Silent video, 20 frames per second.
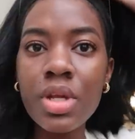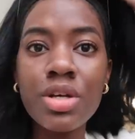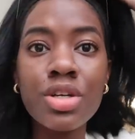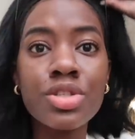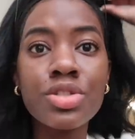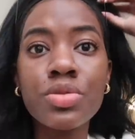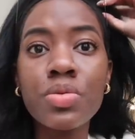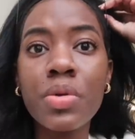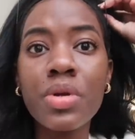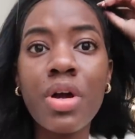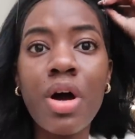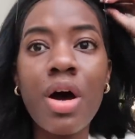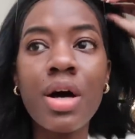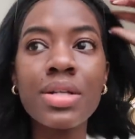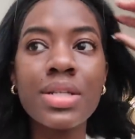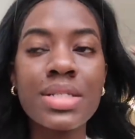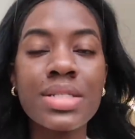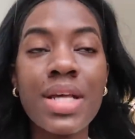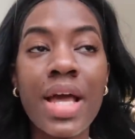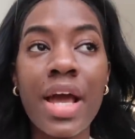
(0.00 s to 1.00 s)
just doing
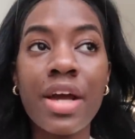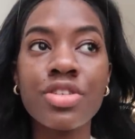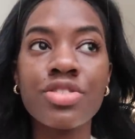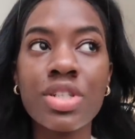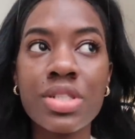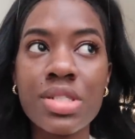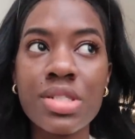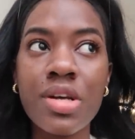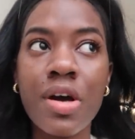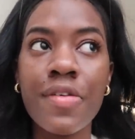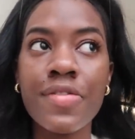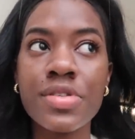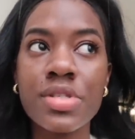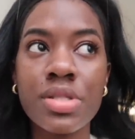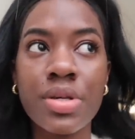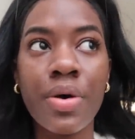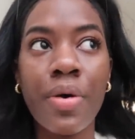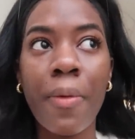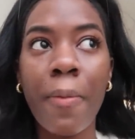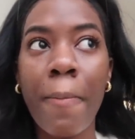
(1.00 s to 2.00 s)
all this extra stuff.
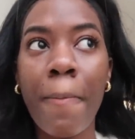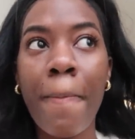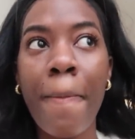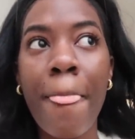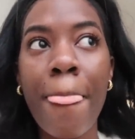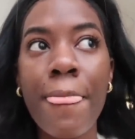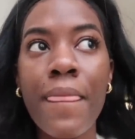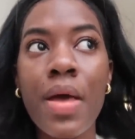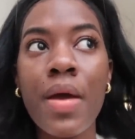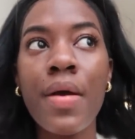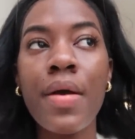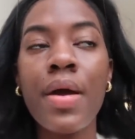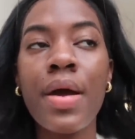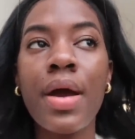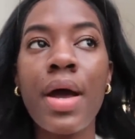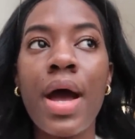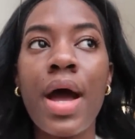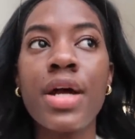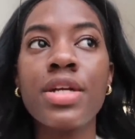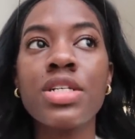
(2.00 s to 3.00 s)
So
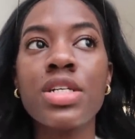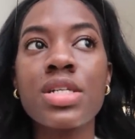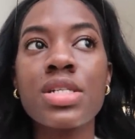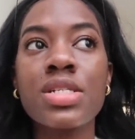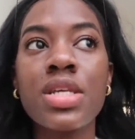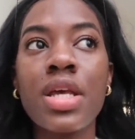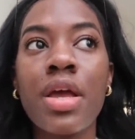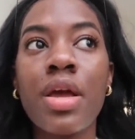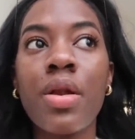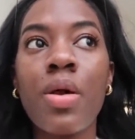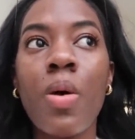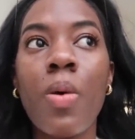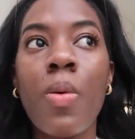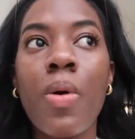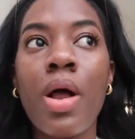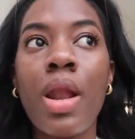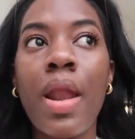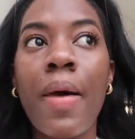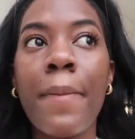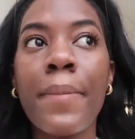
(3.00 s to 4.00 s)
I just say, you know
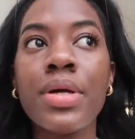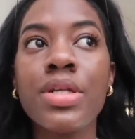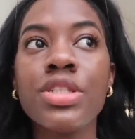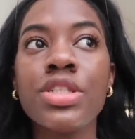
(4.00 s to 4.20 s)
what, let me